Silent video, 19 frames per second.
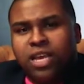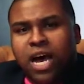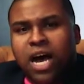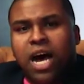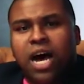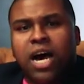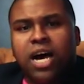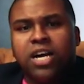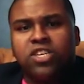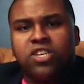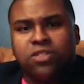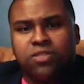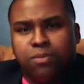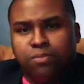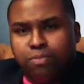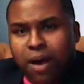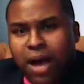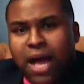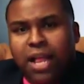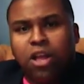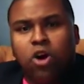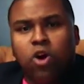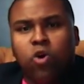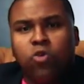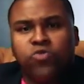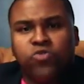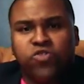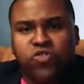dodge and the
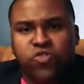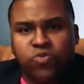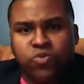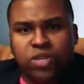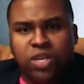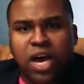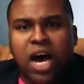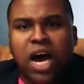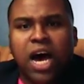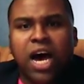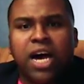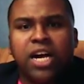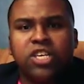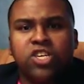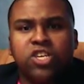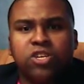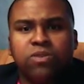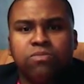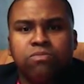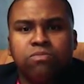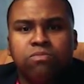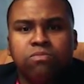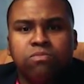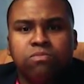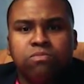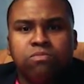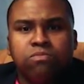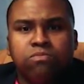potholes that you dodge
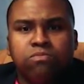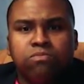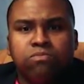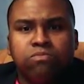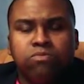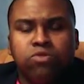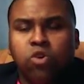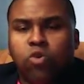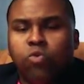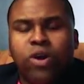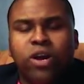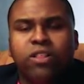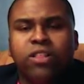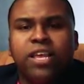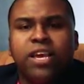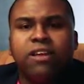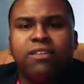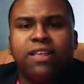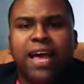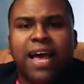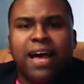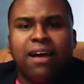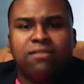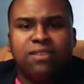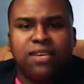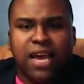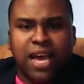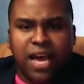nowhere near
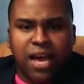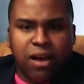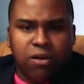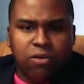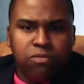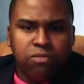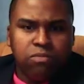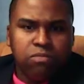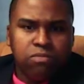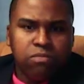downtown